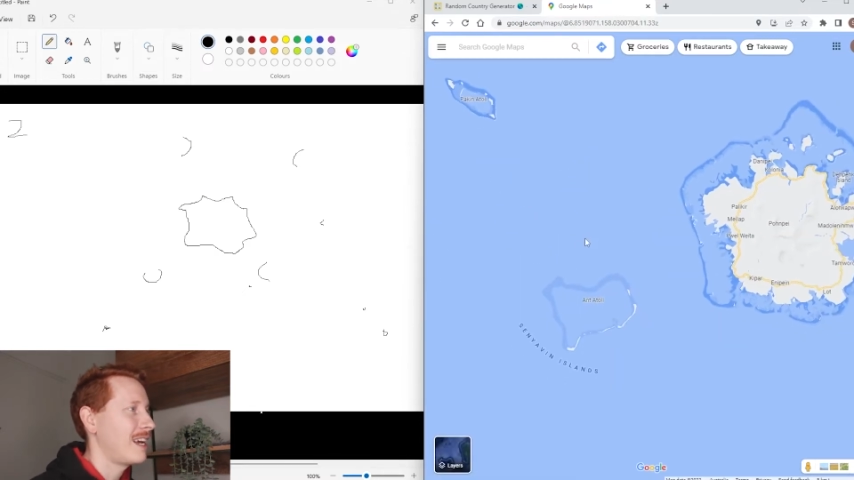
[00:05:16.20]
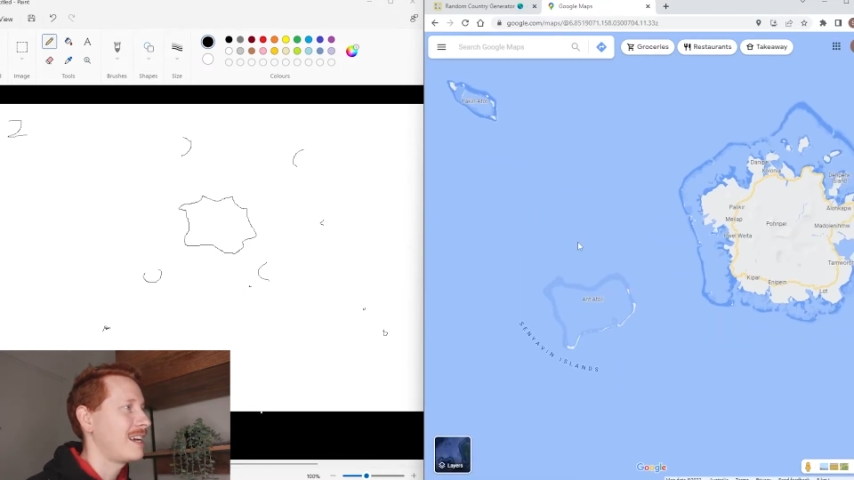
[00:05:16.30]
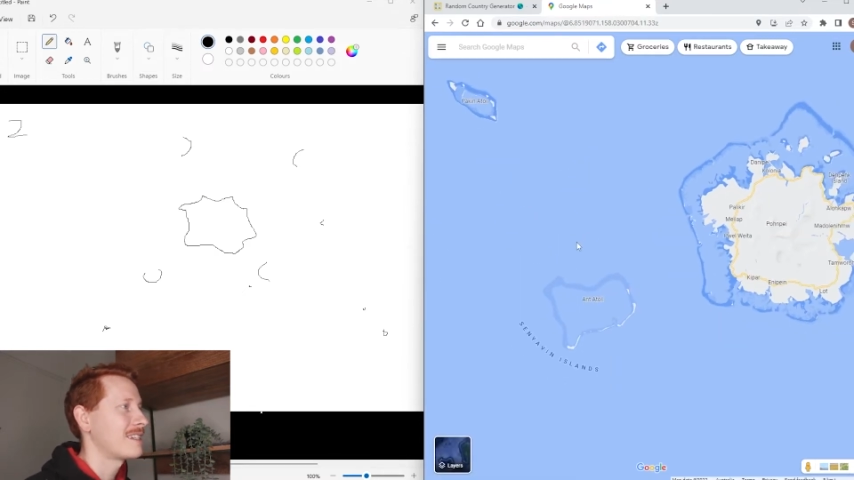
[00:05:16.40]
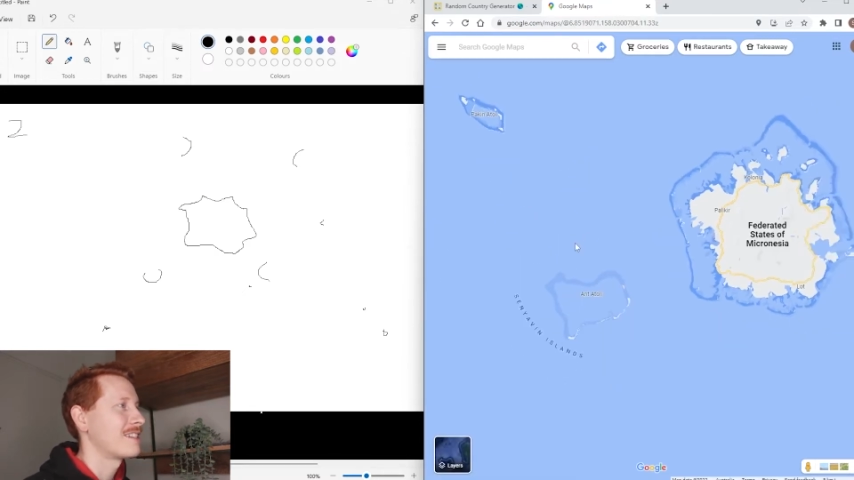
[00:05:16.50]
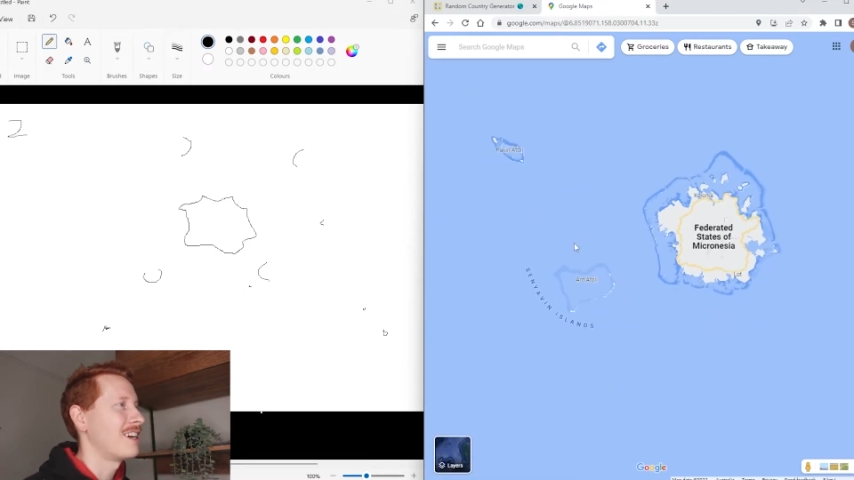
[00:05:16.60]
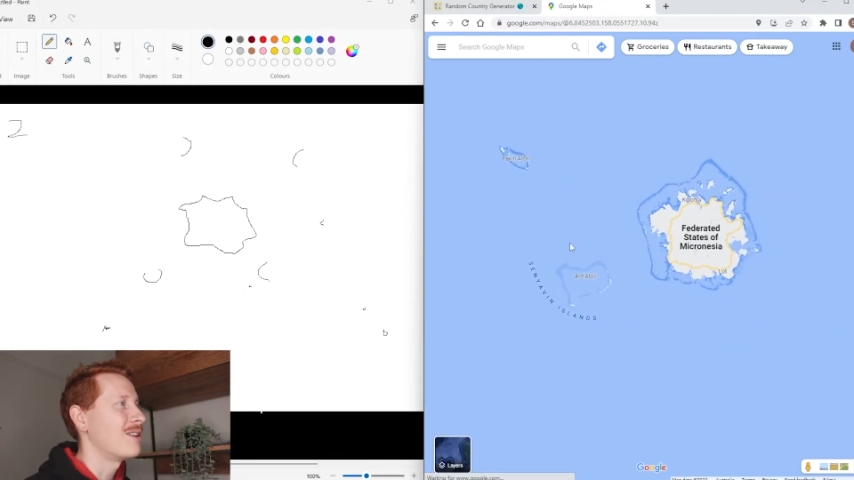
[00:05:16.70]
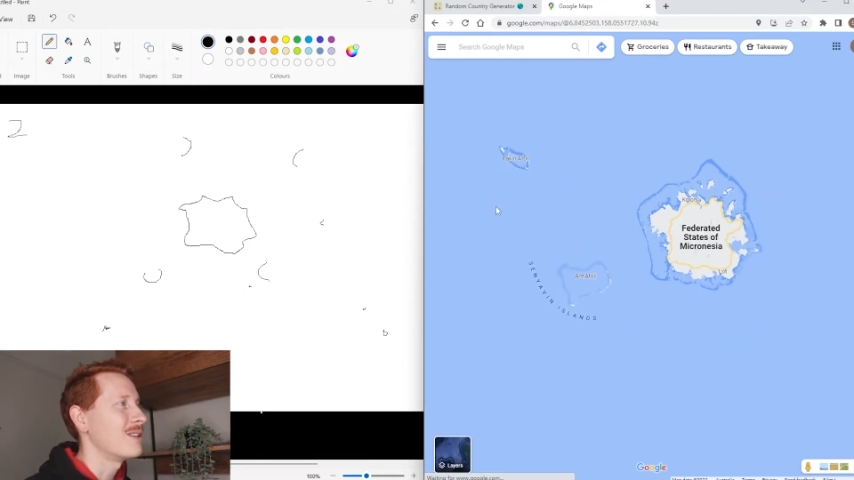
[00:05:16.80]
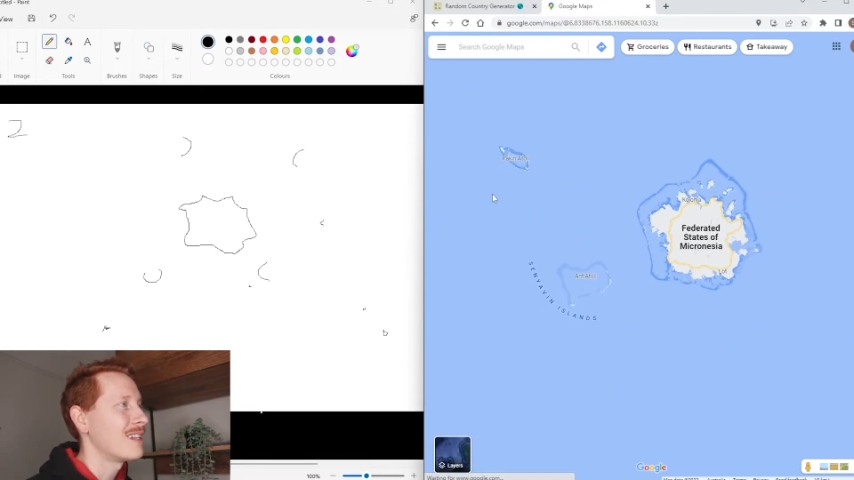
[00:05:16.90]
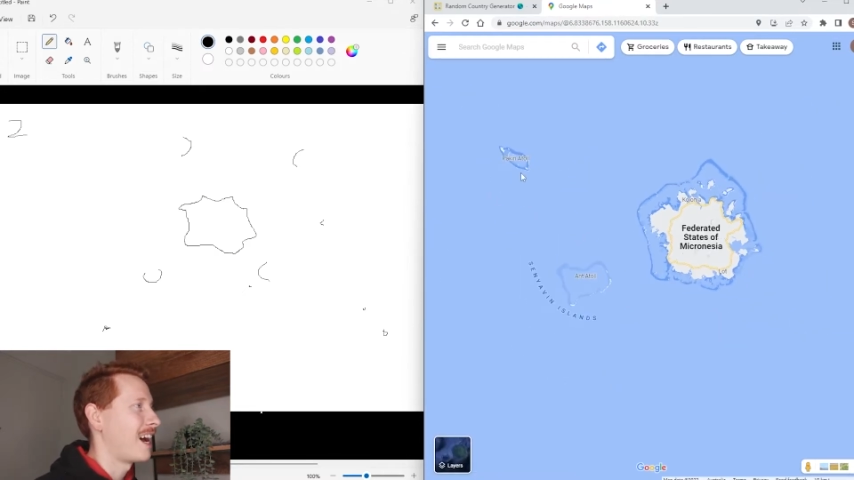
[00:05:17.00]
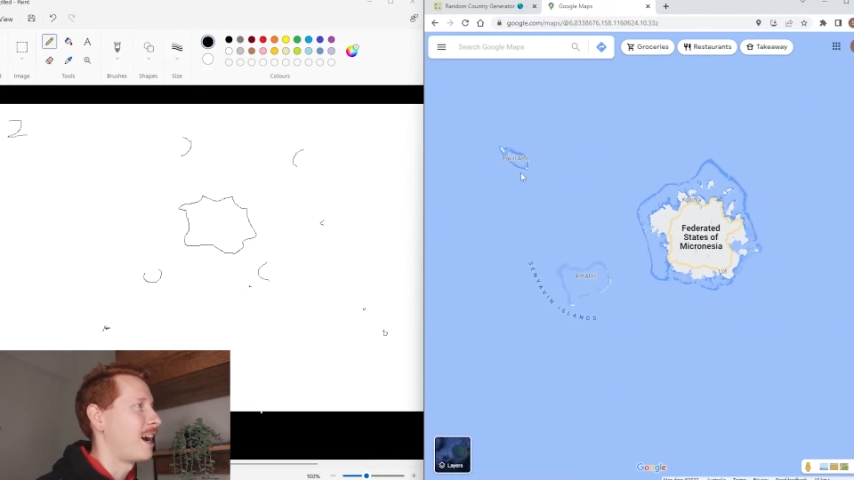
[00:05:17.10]

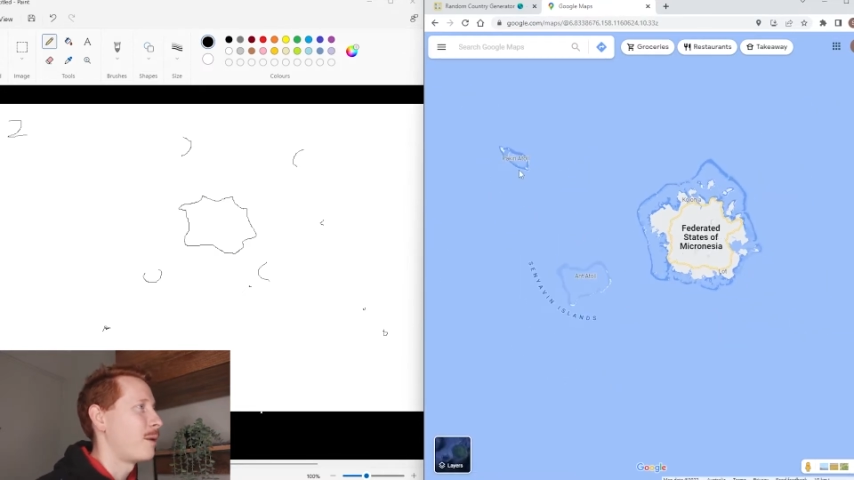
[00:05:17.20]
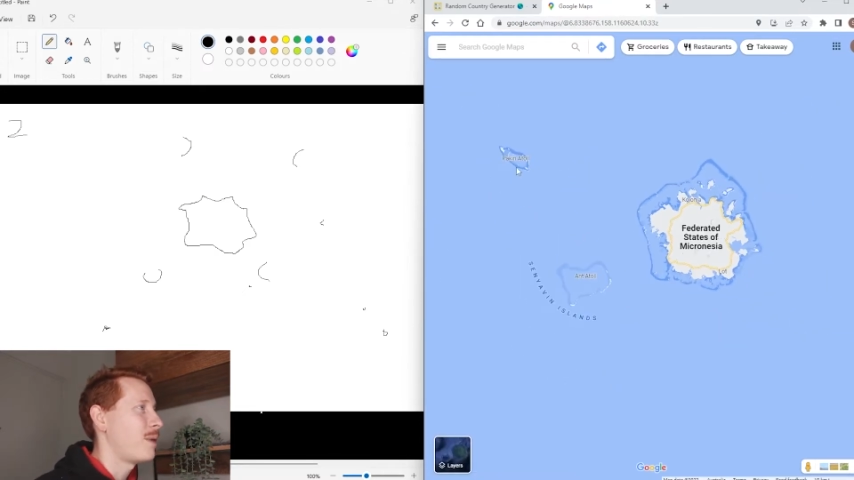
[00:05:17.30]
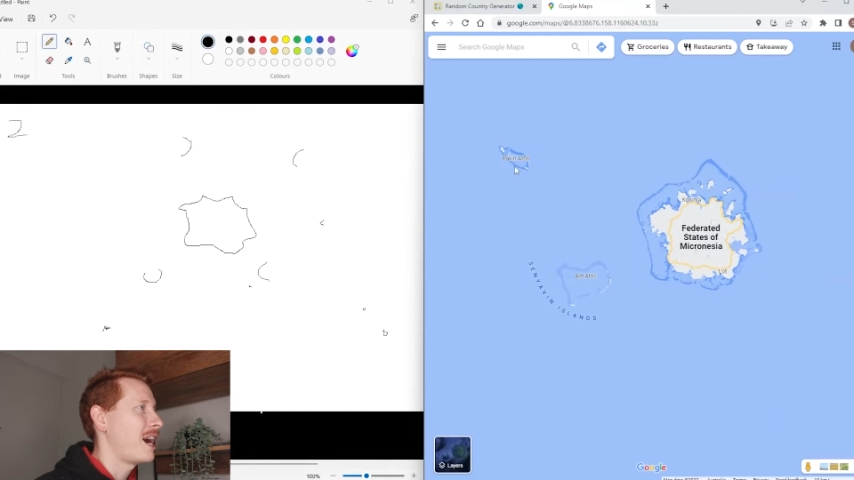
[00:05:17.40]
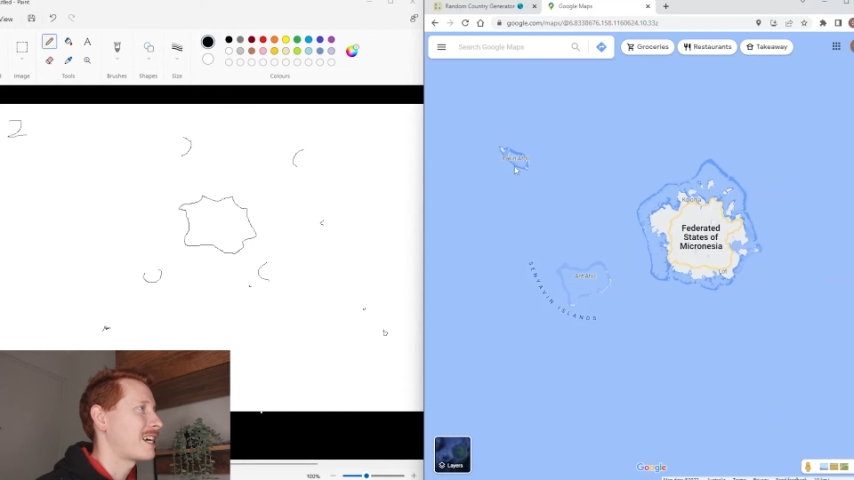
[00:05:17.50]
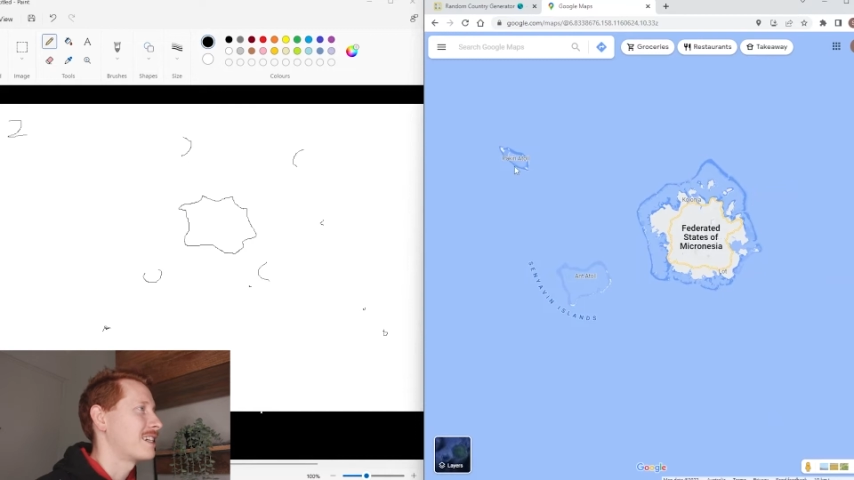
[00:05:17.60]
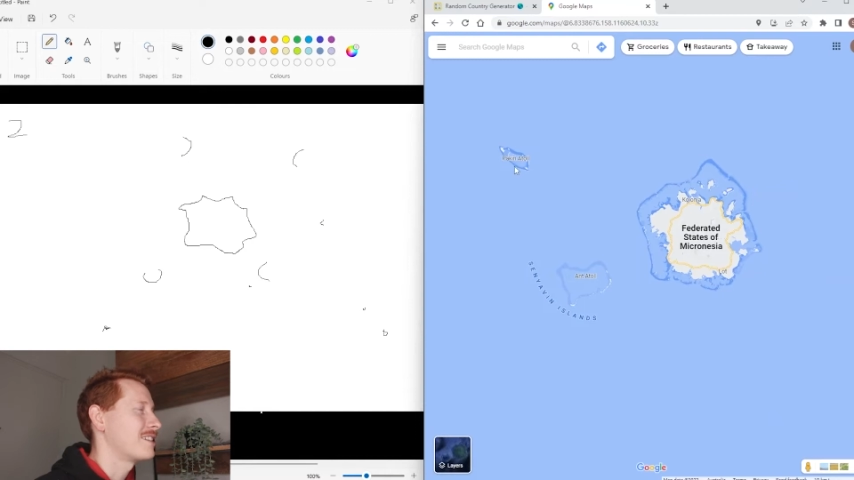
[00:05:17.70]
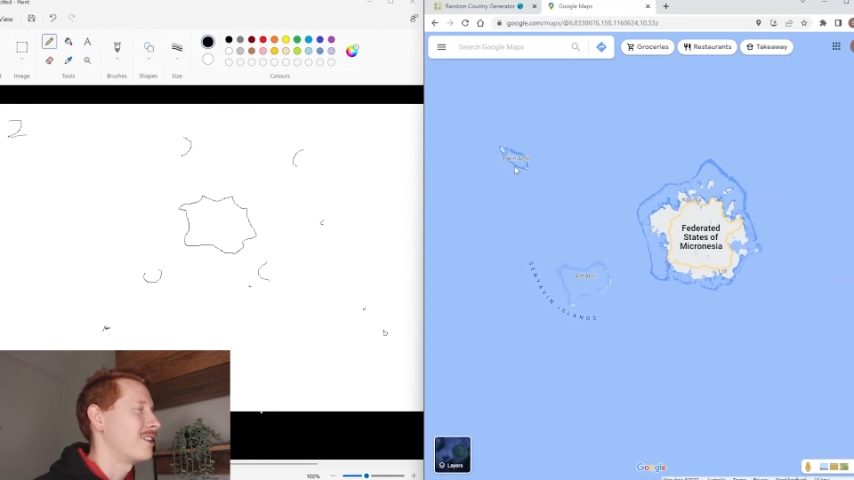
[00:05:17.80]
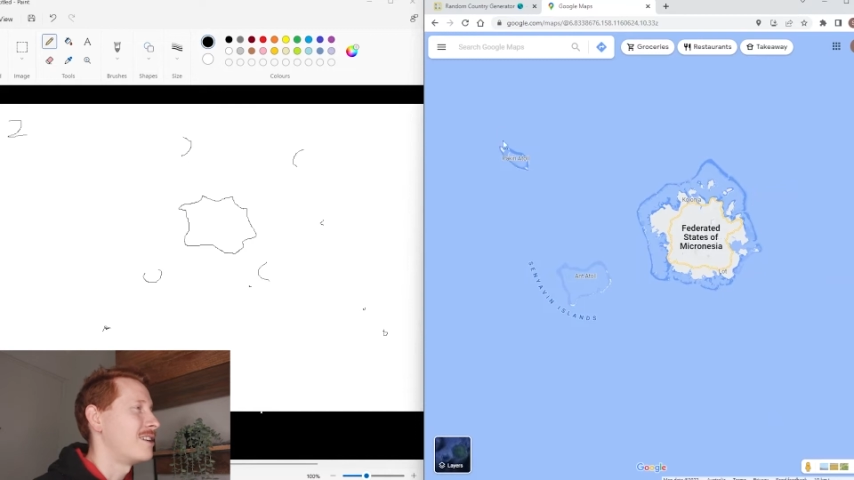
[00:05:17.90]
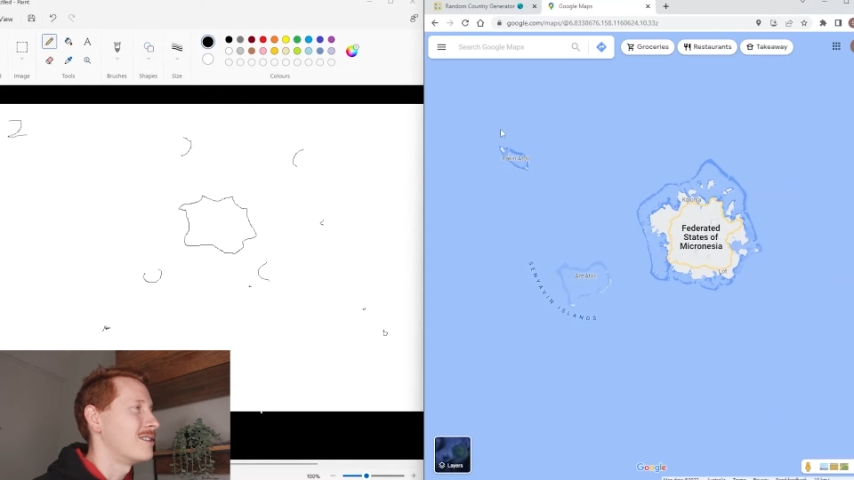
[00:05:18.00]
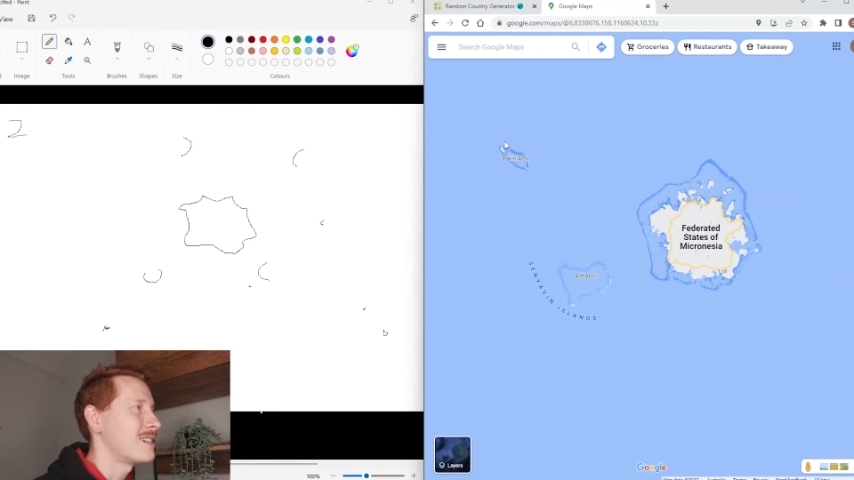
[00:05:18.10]
Pakan Atoll.